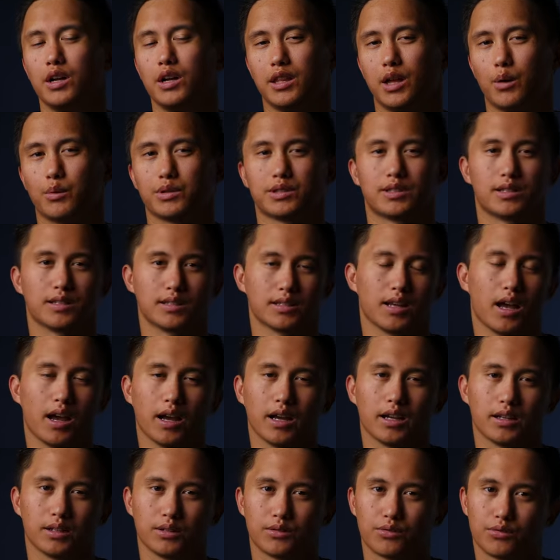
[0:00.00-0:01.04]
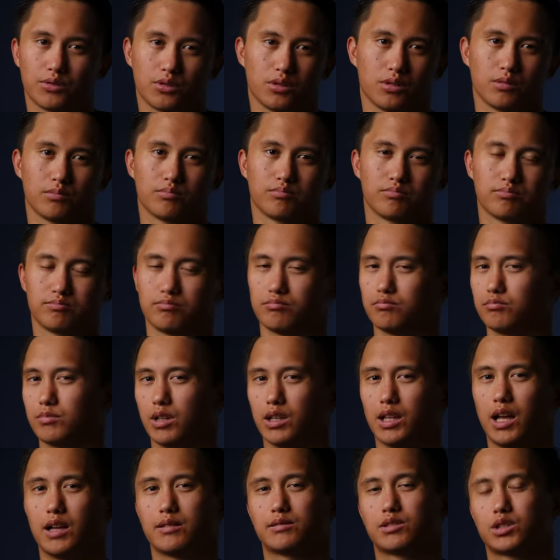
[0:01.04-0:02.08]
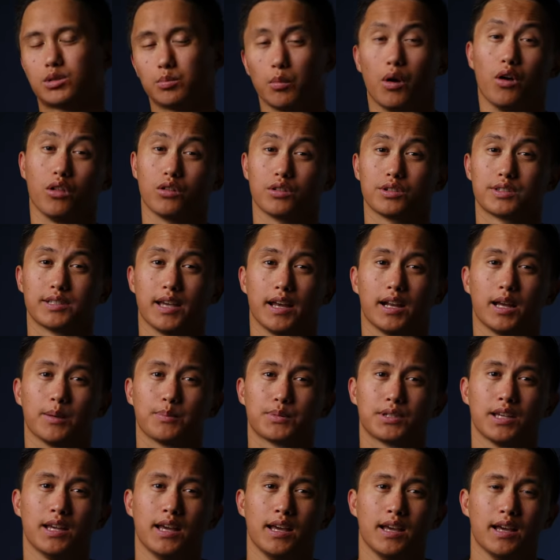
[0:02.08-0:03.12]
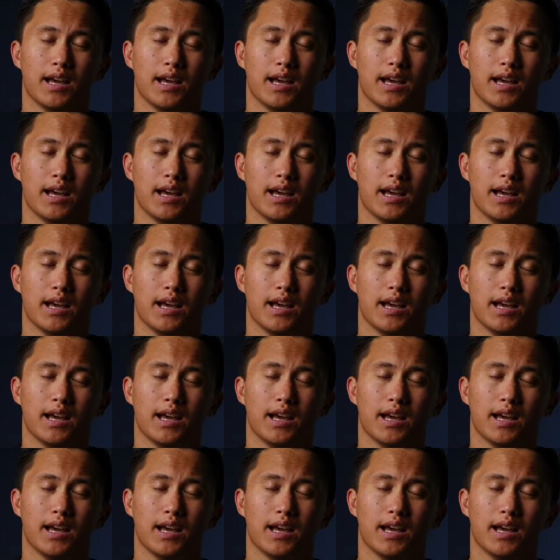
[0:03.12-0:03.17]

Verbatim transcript: that was designed for a lot smaller setups.